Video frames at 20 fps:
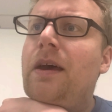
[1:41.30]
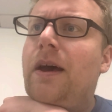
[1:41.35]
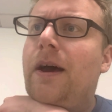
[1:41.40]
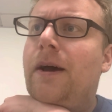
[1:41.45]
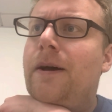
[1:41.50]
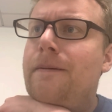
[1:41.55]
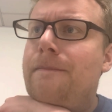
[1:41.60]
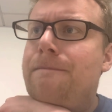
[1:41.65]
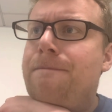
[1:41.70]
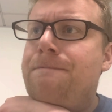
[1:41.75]

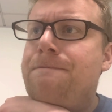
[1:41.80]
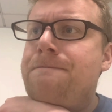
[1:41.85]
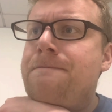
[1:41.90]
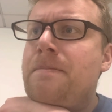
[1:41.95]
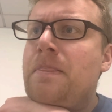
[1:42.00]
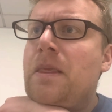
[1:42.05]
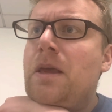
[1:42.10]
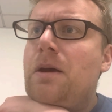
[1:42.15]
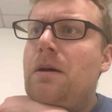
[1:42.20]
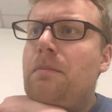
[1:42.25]

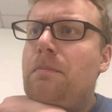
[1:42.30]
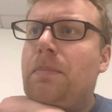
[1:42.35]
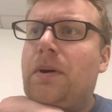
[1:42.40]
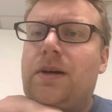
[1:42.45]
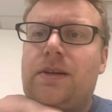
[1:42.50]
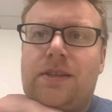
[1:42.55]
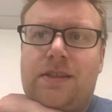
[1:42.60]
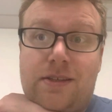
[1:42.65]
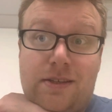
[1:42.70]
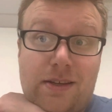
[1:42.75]
Um,
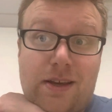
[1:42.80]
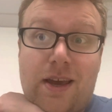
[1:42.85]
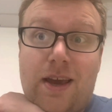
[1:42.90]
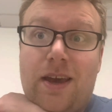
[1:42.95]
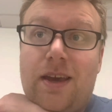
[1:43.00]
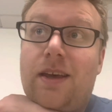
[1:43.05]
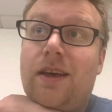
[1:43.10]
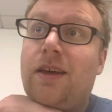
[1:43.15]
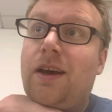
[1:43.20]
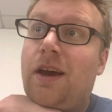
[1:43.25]
but
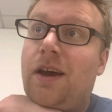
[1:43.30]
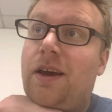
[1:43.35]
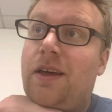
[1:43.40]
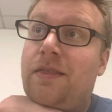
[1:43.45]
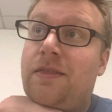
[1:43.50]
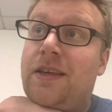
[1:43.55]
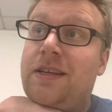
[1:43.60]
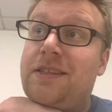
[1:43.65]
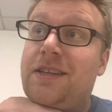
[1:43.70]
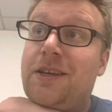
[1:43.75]
uh,
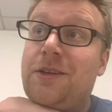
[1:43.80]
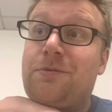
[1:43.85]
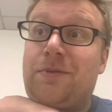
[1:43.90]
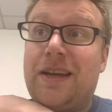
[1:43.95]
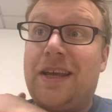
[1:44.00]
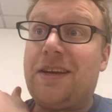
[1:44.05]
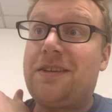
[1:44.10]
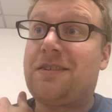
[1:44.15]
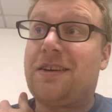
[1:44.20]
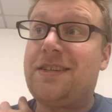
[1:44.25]
this is
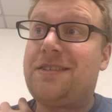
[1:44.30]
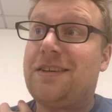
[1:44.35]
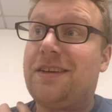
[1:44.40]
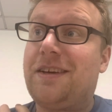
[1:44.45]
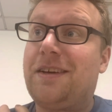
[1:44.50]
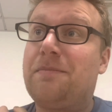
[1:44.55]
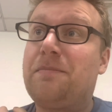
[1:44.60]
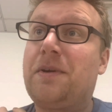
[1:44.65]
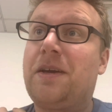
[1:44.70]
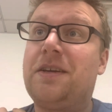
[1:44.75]
really
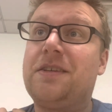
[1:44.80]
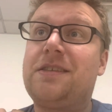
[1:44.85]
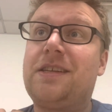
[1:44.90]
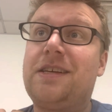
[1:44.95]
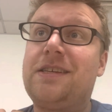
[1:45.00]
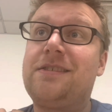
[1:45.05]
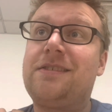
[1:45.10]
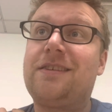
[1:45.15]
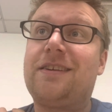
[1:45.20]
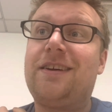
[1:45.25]
exciting because
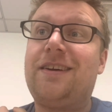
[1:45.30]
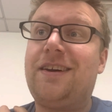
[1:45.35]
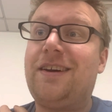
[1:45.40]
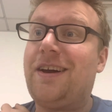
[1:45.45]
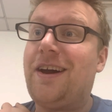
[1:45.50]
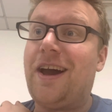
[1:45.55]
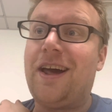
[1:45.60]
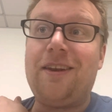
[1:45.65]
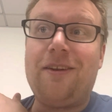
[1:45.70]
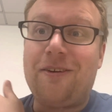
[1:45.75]
there's
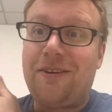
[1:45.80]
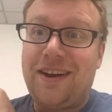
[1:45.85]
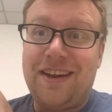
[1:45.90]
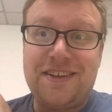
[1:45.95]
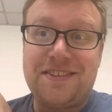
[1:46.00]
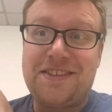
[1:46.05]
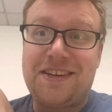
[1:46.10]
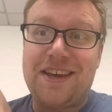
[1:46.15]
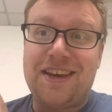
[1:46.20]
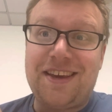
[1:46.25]
a long
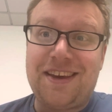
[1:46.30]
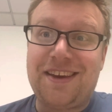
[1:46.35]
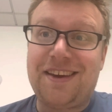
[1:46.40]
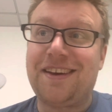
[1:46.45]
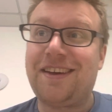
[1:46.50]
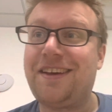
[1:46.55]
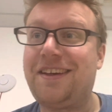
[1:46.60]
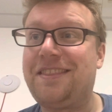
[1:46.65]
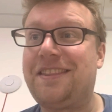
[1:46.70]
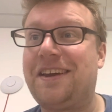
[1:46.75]
list
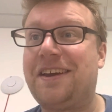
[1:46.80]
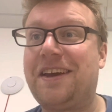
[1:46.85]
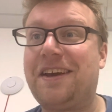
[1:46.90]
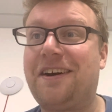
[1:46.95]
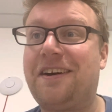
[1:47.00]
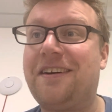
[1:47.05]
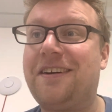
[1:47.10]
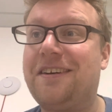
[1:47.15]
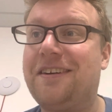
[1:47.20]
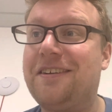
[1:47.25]
here. There
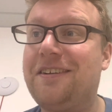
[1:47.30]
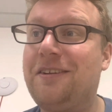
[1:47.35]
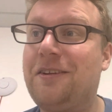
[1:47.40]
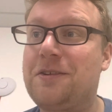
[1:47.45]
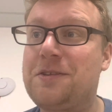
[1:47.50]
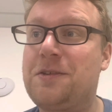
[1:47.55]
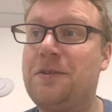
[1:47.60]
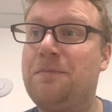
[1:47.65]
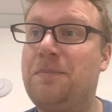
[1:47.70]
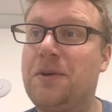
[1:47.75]
are
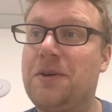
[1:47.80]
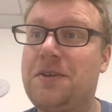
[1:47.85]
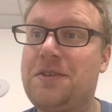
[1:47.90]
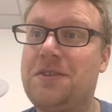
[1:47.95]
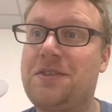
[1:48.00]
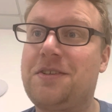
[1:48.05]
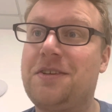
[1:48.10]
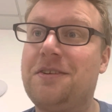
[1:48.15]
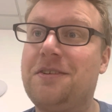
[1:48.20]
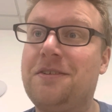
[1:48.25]
lots of books
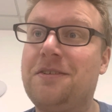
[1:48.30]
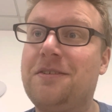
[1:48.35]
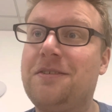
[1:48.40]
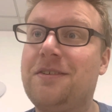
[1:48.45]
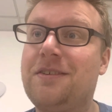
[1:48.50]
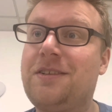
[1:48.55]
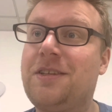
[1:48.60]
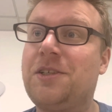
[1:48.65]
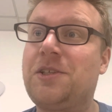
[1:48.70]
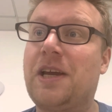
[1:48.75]
to,
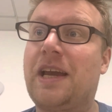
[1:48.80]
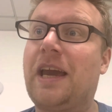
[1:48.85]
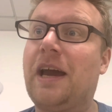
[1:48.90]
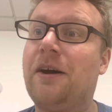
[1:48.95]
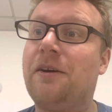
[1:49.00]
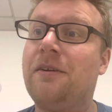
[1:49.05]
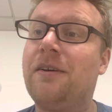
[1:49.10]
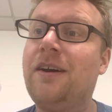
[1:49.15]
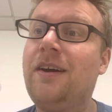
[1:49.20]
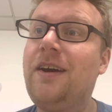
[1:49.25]
to check
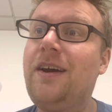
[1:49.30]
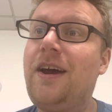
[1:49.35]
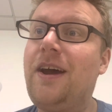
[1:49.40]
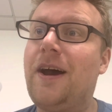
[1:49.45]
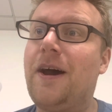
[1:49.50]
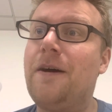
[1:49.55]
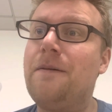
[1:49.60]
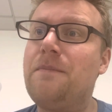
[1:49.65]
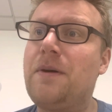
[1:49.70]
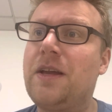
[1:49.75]
out.
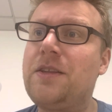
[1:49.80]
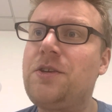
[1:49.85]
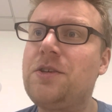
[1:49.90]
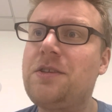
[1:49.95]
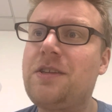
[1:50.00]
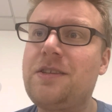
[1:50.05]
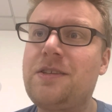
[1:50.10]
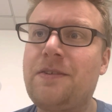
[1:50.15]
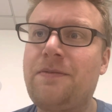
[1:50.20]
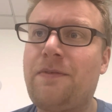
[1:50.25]
Um, and just
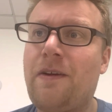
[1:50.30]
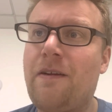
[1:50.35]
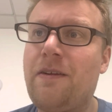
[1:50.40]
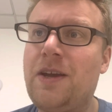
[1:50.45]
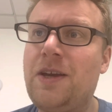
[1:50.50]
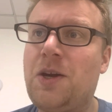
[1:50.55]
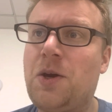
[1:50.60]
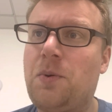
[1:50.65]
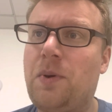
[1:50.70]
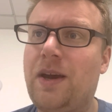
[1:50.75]
as a
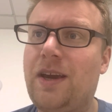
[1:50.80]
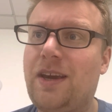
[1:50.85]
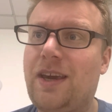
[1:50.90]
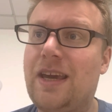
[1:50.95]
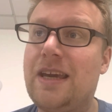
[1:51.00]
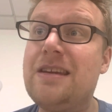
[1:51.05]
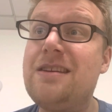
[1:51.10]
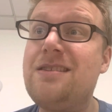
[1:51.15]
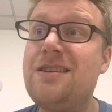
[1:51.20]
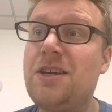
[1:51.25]
very quick
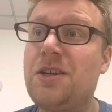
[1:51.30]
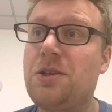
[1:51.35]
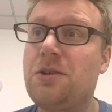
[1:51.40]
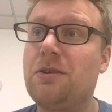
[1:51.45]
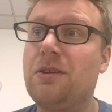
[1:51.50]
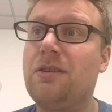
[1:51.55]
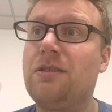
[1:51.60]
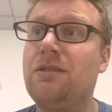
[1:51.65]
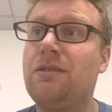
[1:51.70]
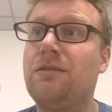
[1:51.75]

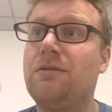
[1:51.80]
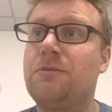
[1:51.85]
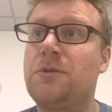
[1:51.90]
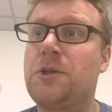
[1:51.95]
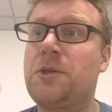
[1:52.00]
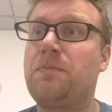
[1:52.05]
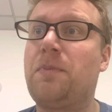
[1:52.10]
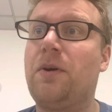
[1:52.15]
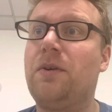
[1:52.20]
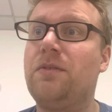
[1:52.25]
initial
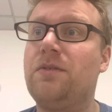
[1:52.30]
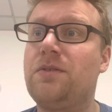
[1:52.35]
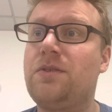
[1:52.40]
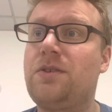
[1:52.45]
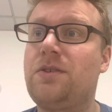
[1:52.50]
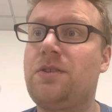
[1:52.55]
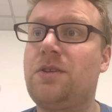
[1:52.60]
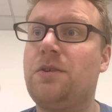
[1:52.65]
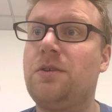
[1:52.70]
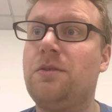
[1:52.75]

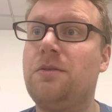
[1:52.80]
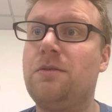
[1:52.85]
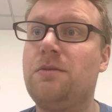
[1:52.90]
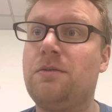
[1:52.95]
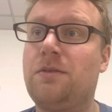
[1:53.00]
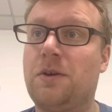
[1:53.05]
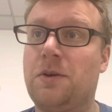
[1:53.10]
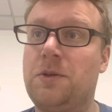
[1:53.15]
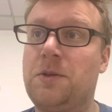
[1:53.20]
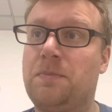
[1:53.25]
response to
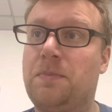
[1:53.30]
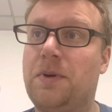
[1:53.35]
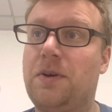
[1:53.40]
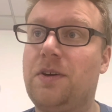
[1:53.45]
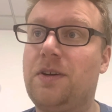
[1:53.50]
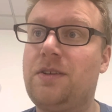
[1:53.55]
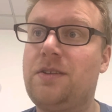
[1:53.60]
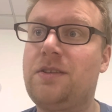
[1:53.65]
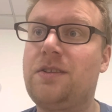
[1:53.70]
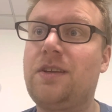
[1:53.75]
those
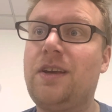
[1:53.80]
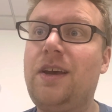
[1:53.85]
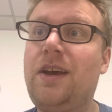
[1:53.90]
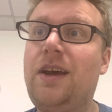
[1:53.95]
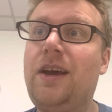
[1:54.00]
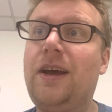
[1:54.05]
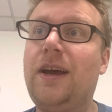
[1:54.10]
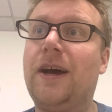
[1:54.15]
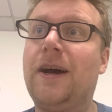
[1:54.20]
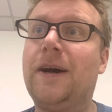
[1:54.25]
books,
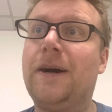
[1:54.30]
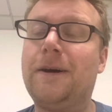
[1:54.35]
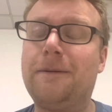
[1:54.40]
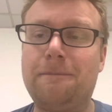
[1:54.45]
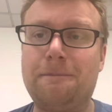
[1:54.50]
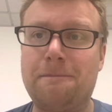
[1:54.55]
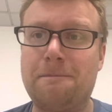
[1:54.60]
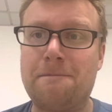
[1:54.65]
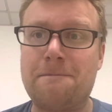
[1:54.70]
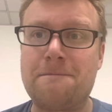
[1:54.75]

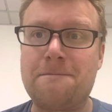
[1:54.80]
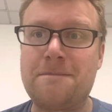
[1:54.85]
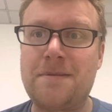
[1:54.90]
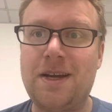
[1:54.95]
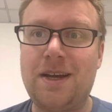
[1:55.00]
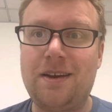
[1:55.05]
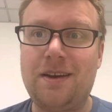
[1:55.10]
um,